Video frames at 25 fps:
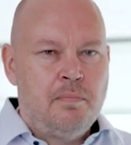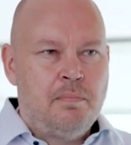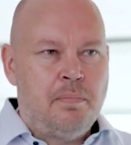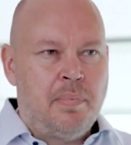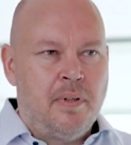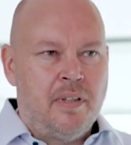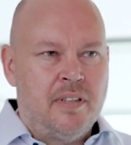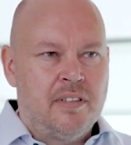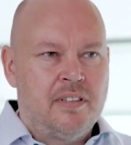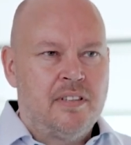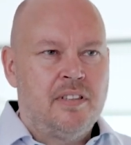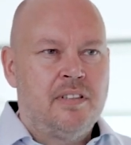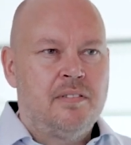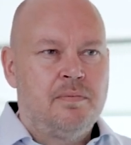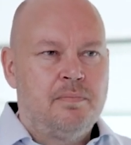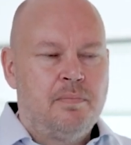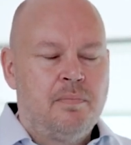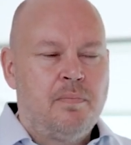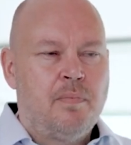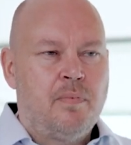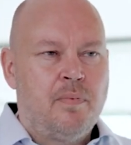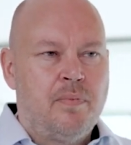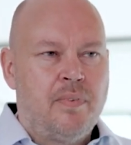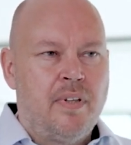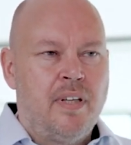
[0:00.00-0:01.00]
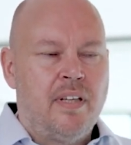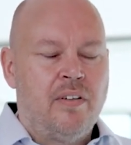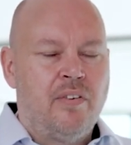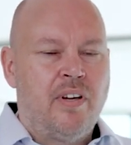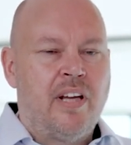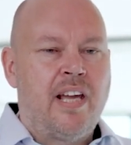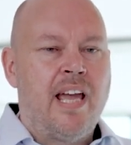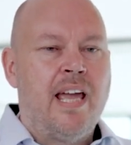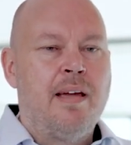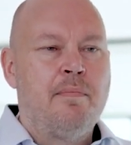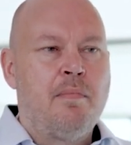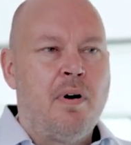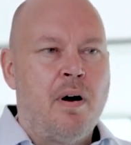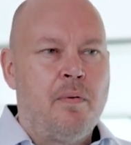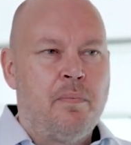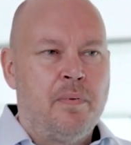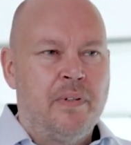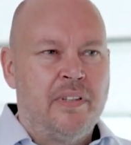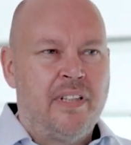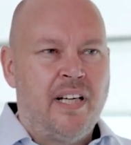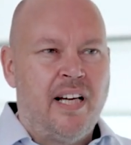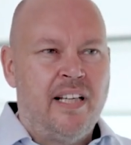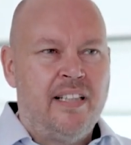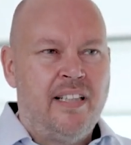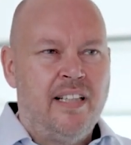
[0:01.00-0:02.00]
But then we came up
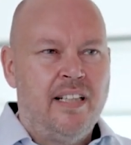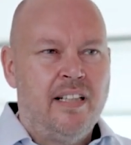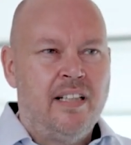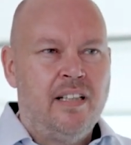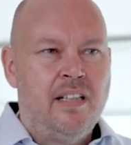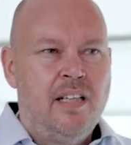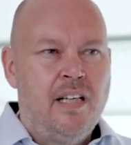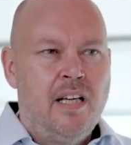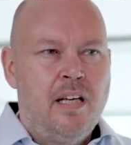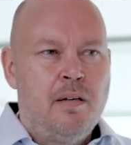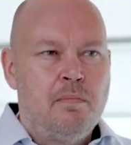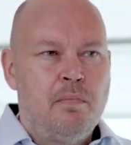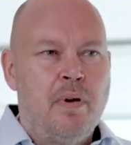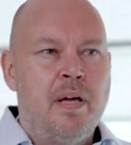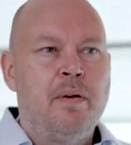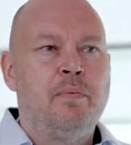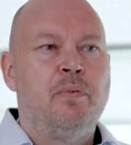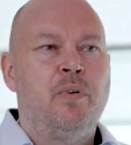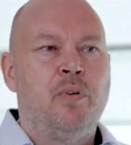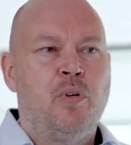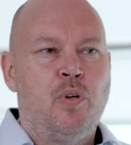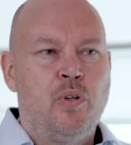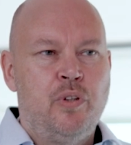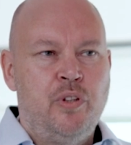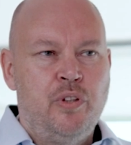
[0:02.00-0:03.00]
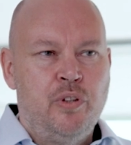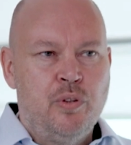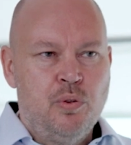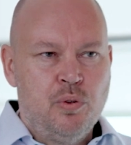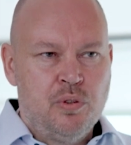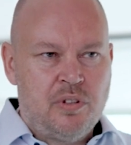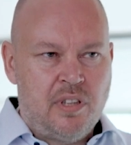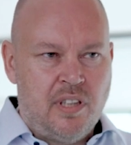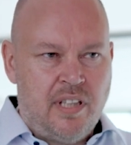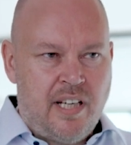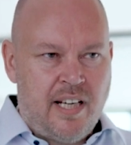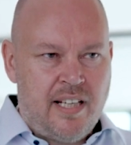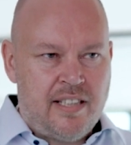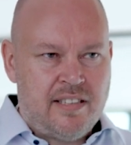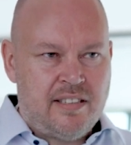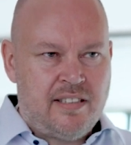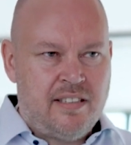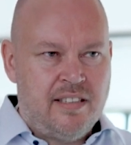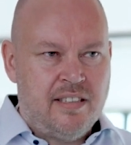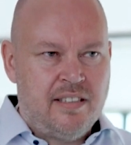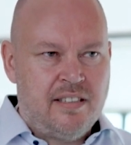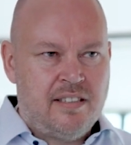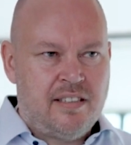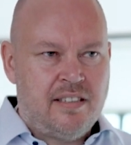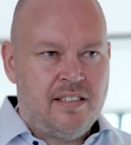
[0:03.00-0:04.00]
with the idea, maybe we could utilize
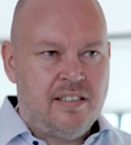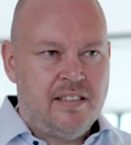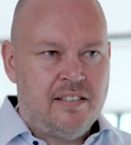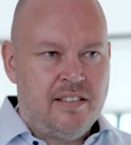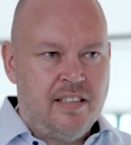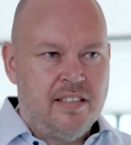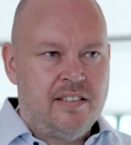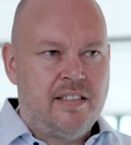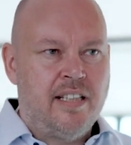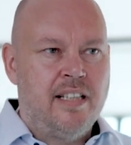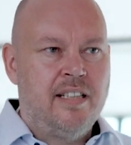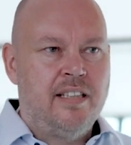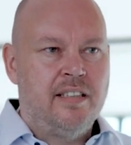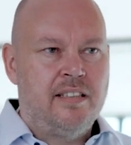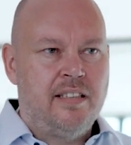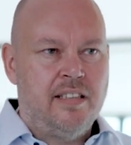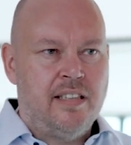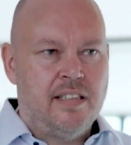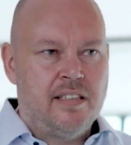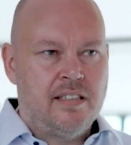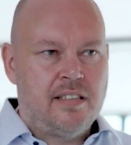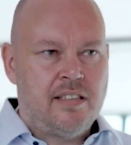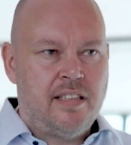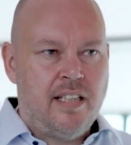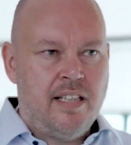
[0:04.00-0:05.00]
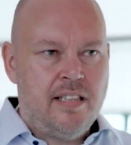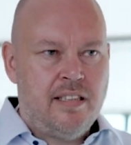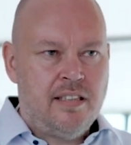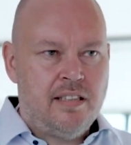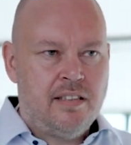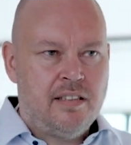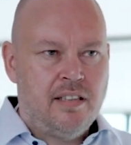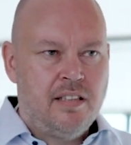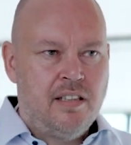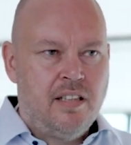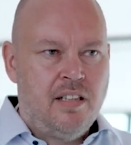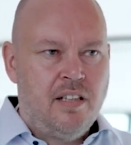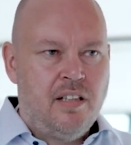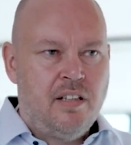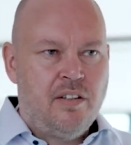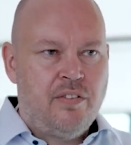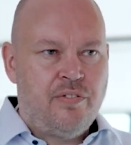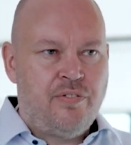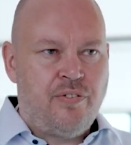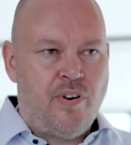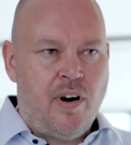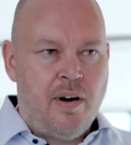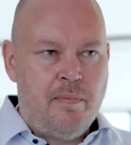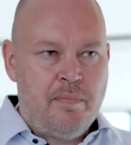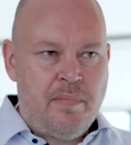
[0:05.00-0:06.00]
this energy instead
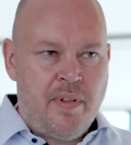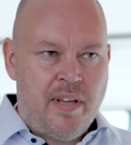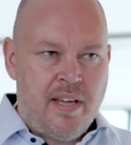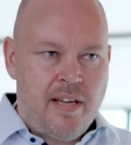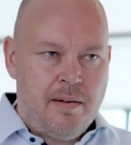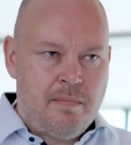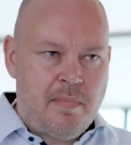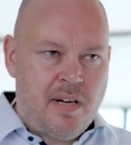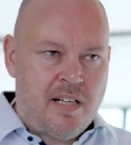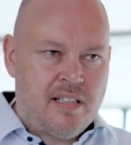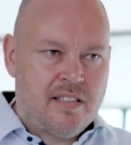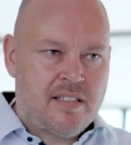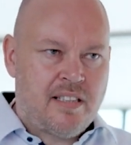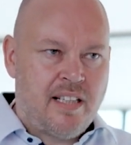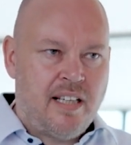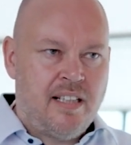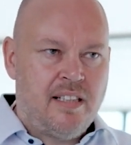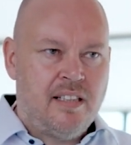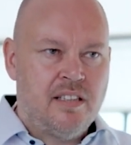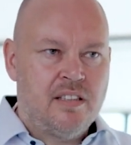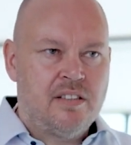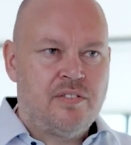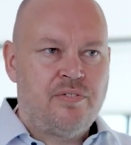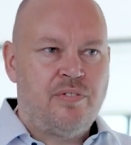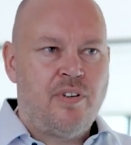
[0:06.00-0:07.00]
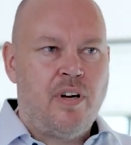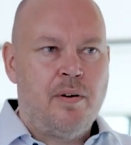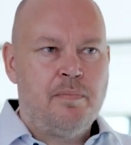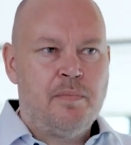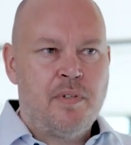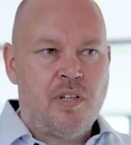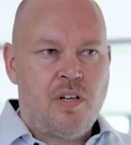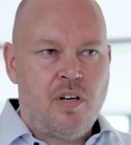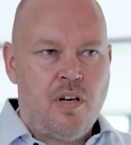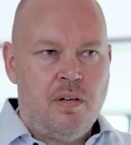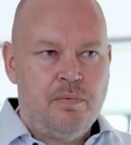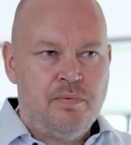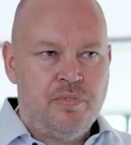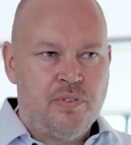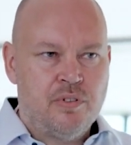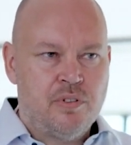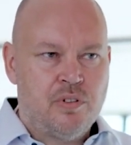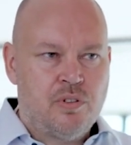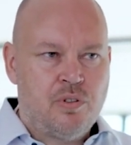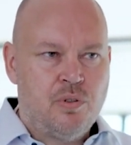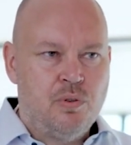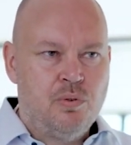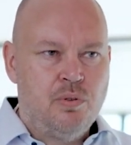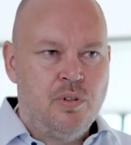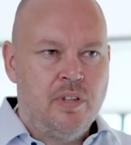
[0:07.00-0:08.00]
from the MR scanners, from the
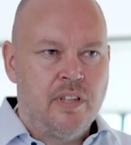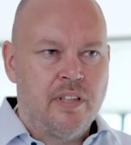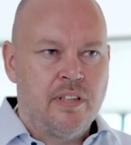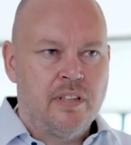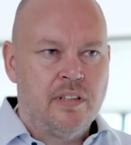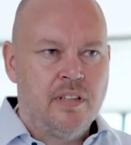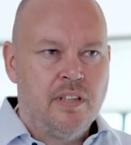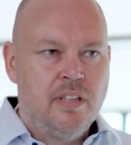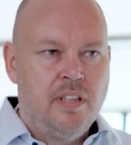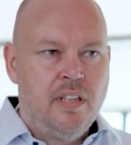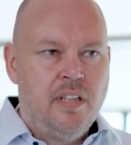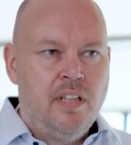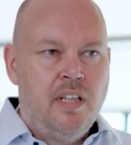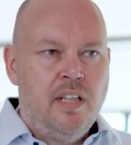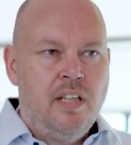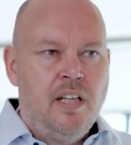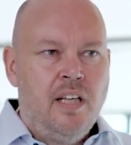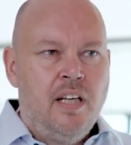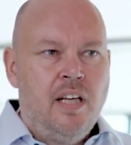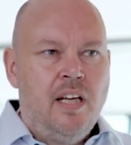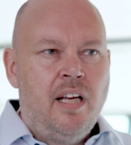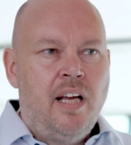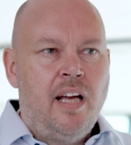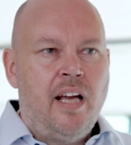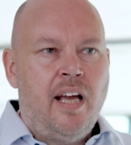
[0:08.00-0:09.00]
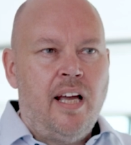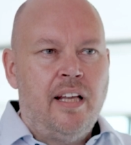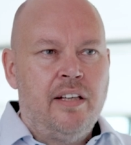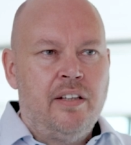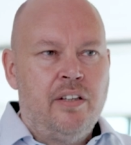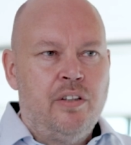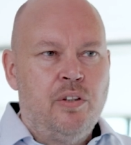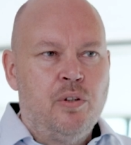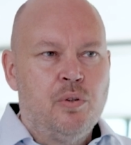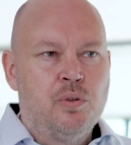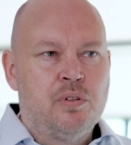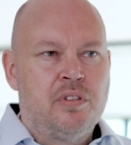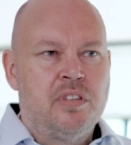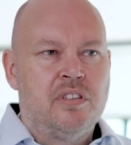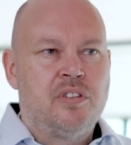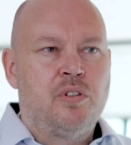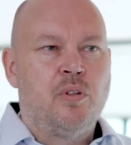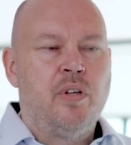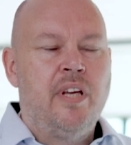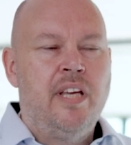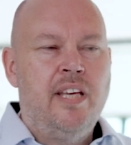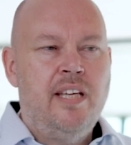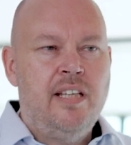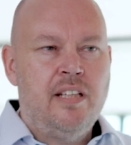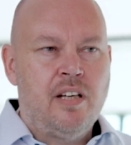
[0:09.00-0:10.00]
comfort cooling, and use it
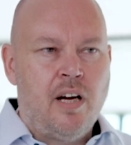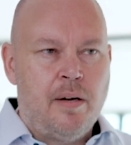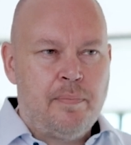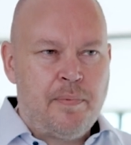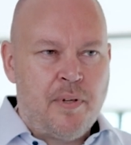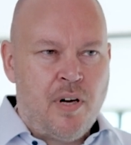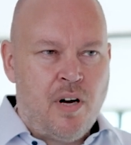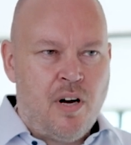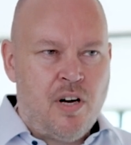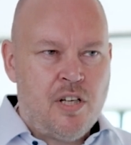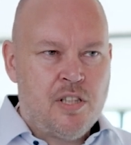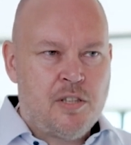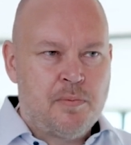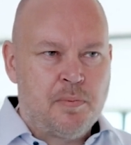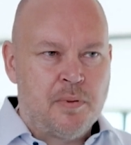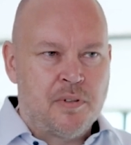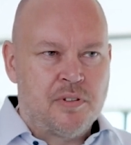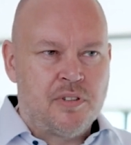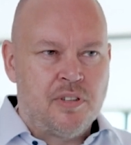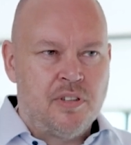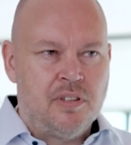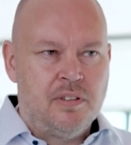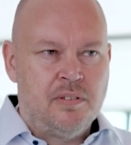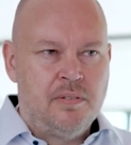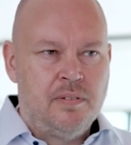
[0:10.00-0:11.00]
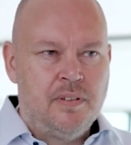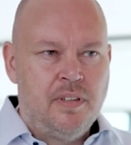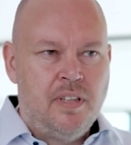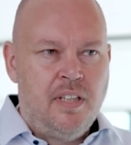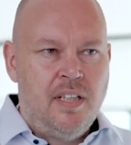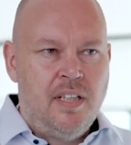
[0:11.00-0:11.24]
to heat up the hospital.